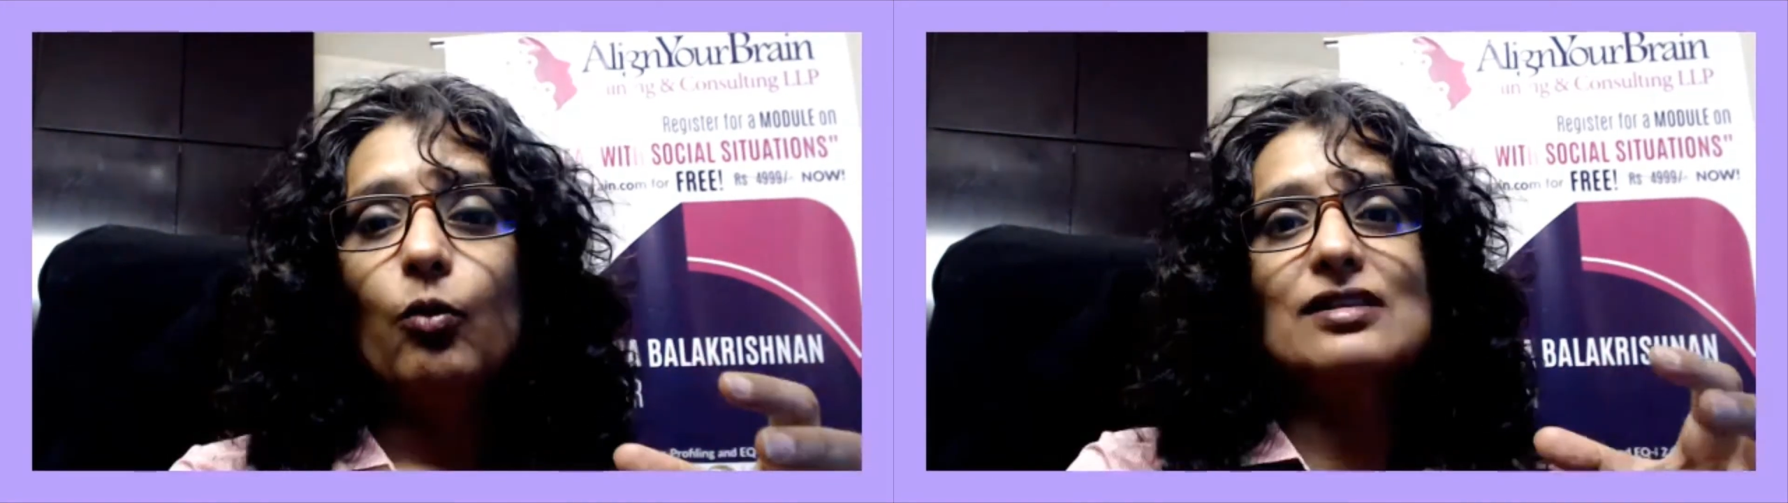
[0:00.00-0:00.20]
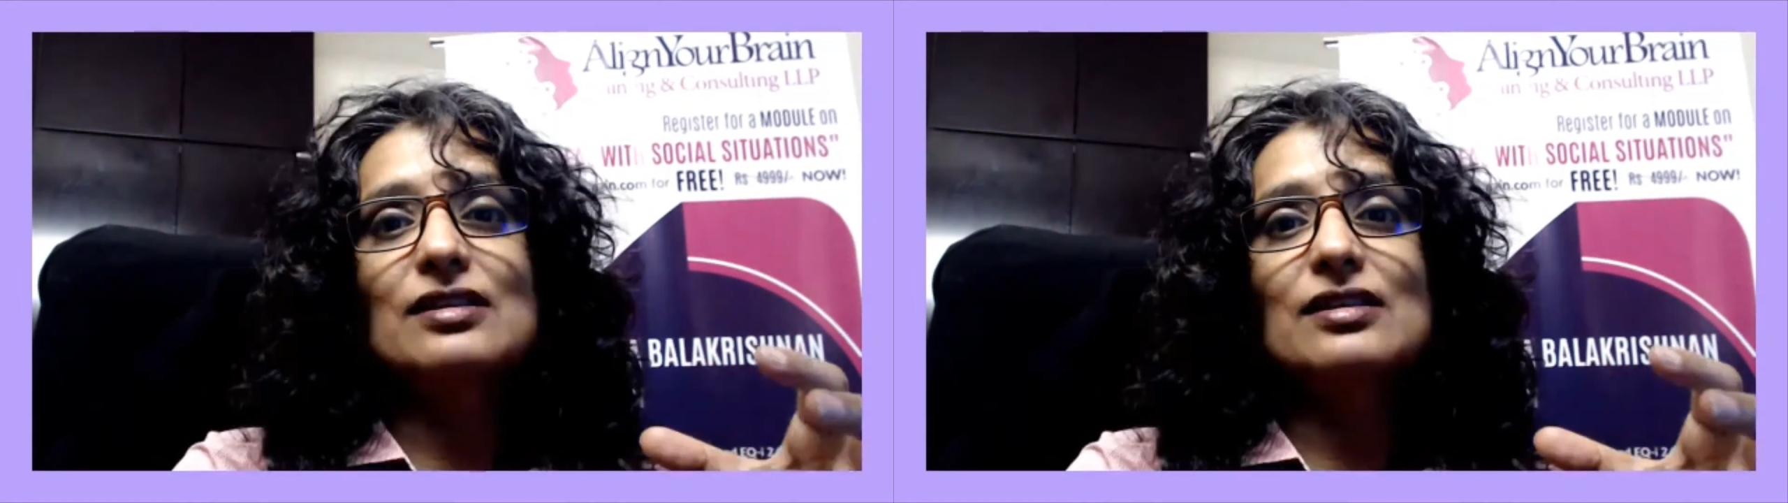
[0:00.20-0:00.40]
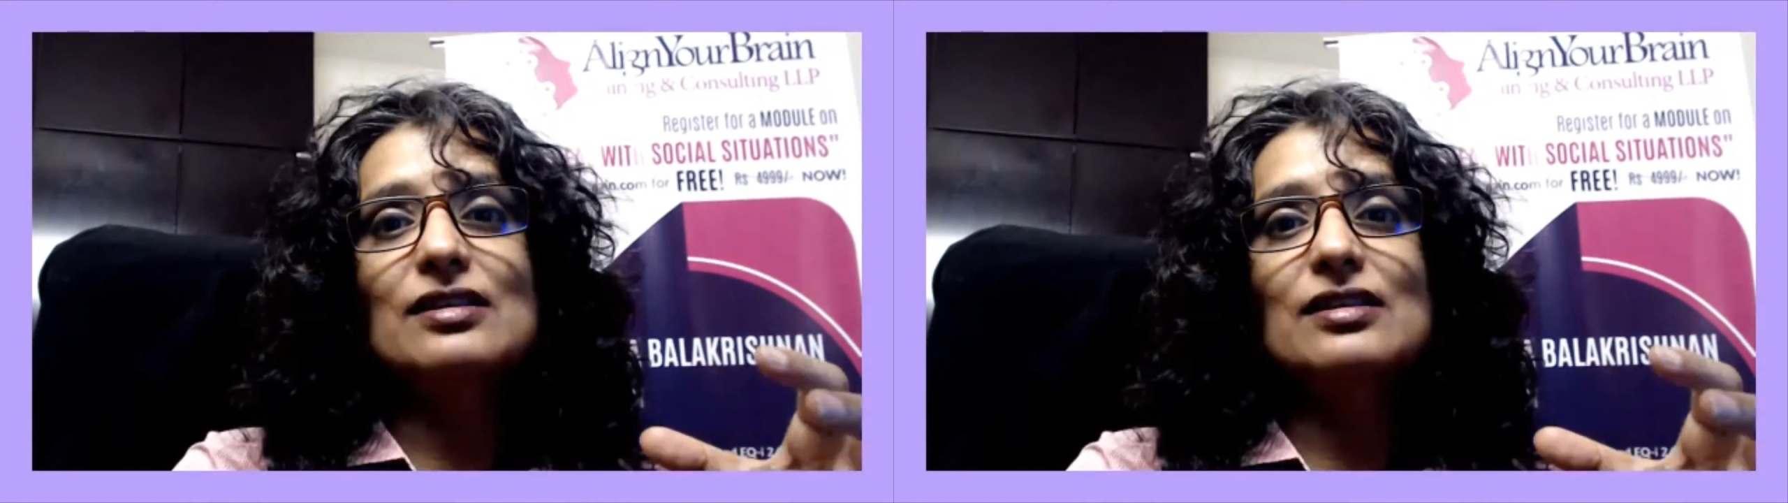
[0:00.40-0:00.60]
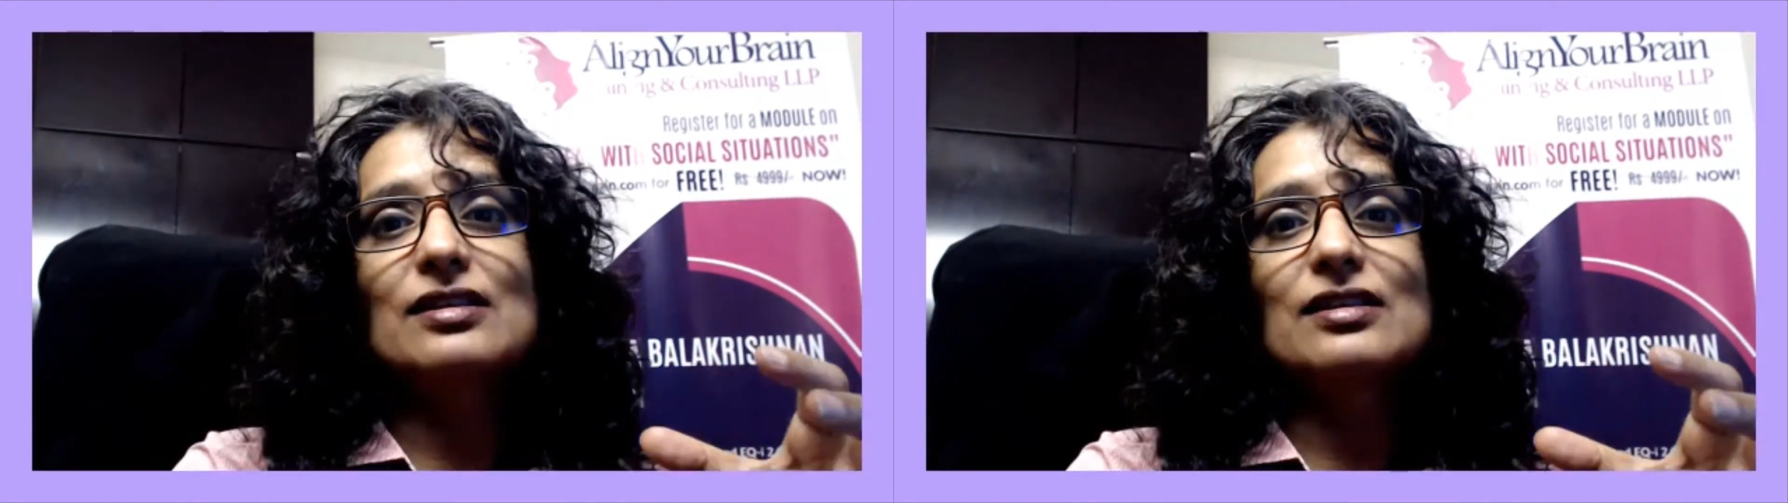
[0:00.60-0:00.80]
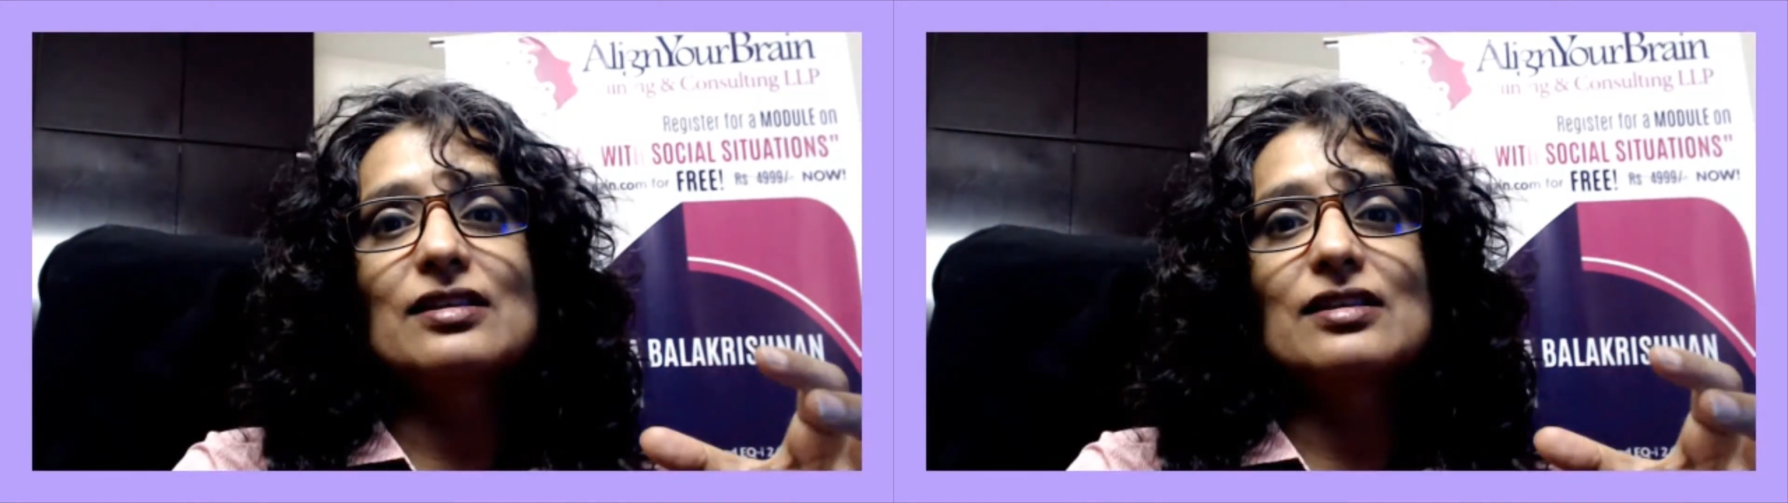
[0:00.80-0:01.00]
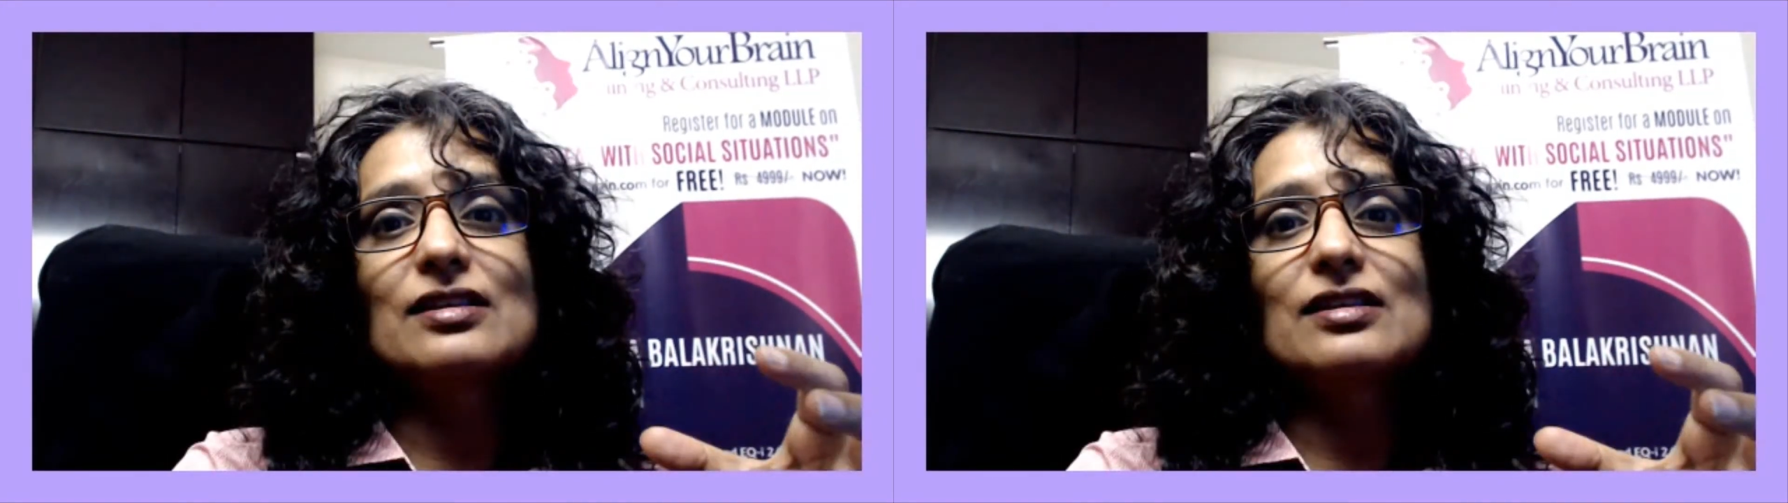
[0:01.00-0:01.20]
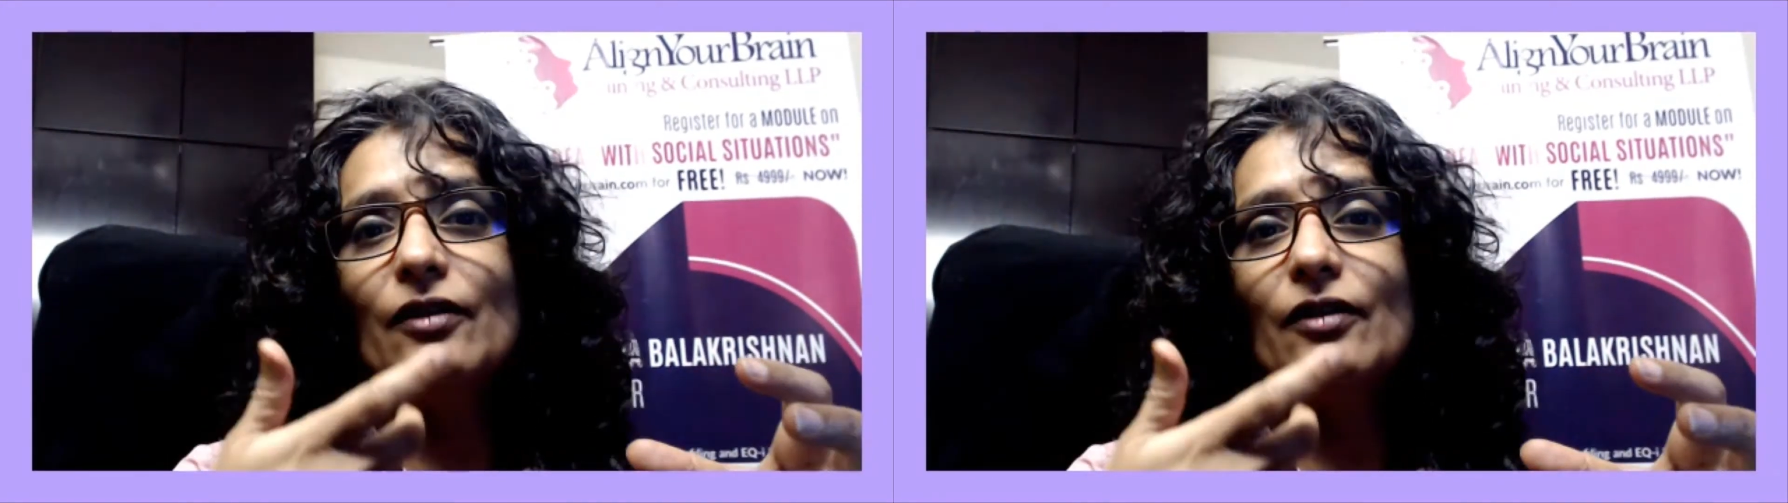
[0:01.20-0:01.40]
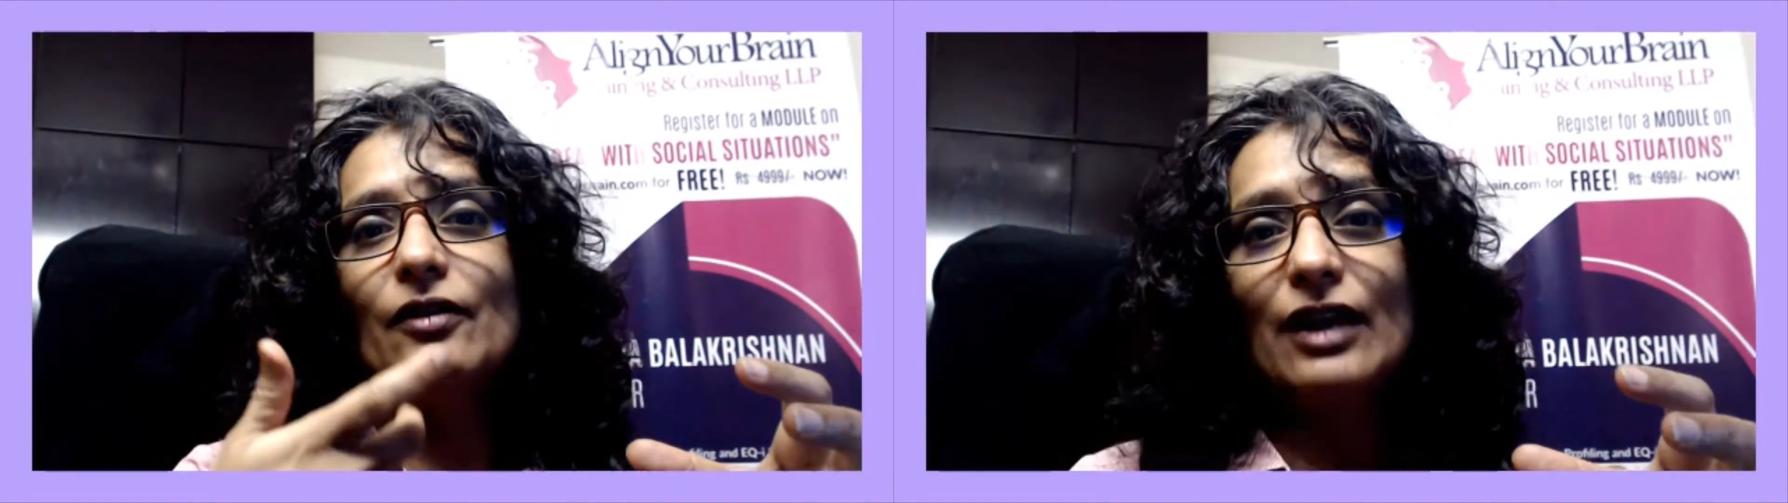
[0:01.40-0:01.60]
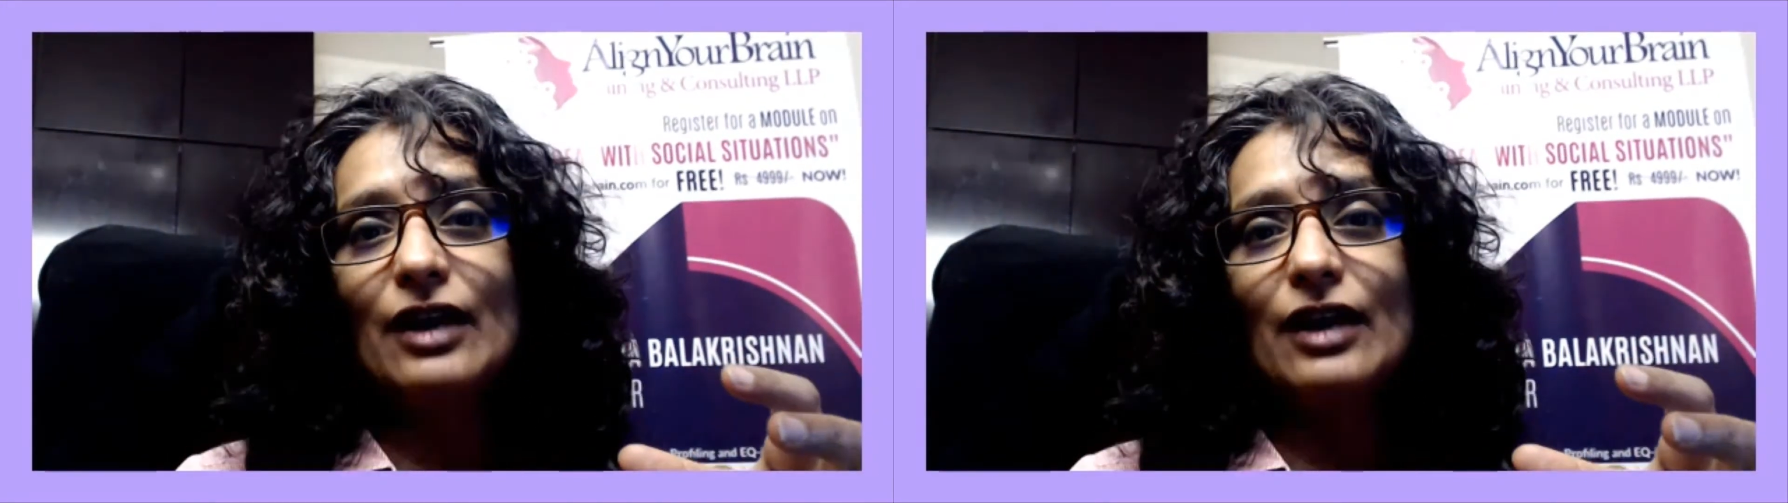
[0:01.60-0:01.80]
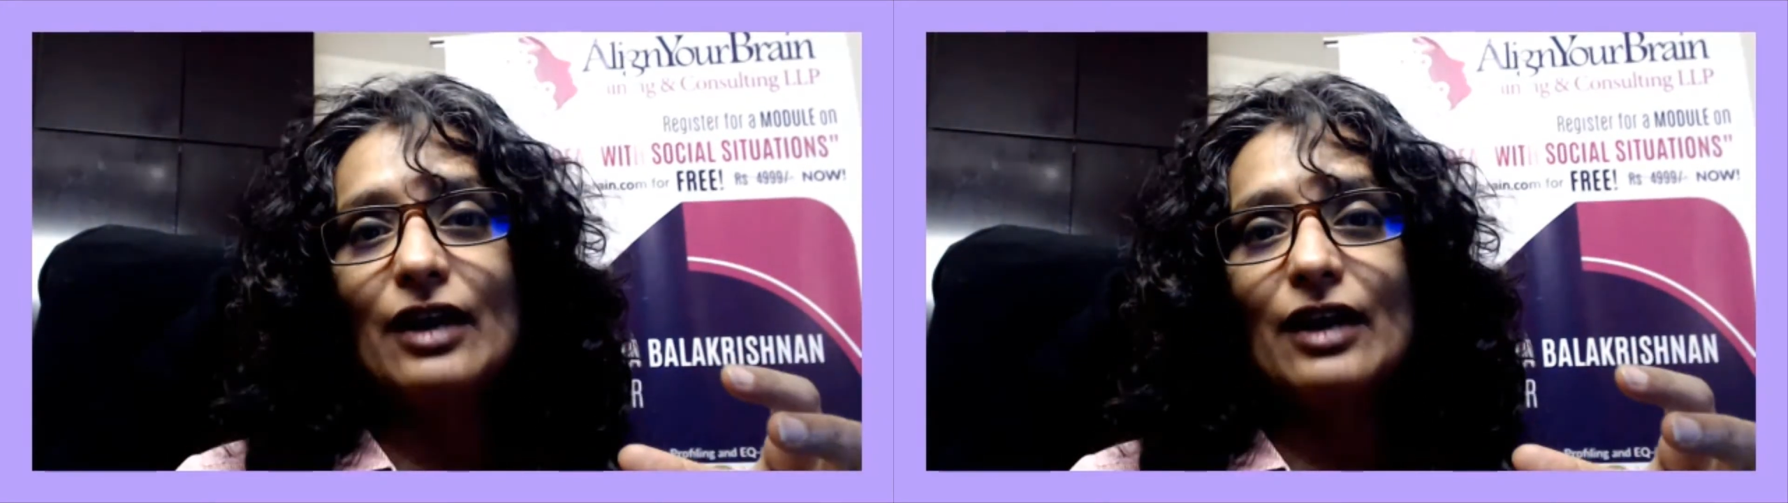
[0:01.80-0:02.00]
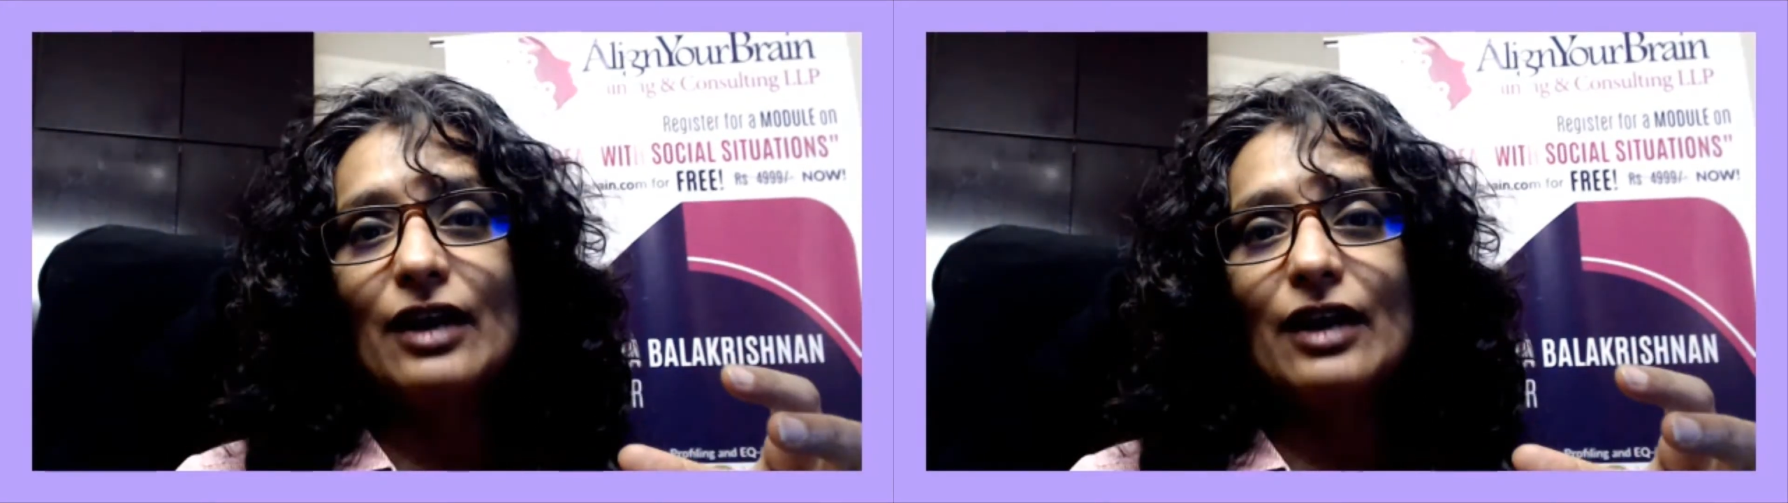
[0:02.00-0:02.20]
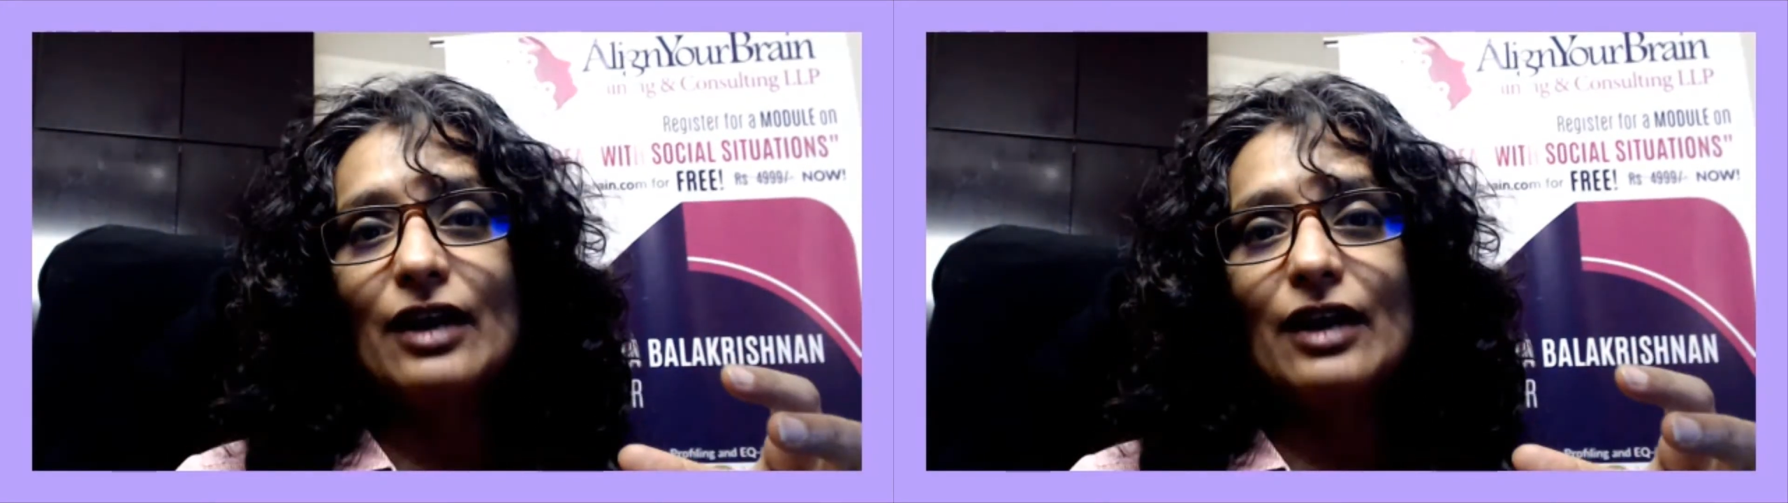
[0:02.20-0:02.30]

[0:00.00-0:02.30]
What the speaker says: meetings, right? So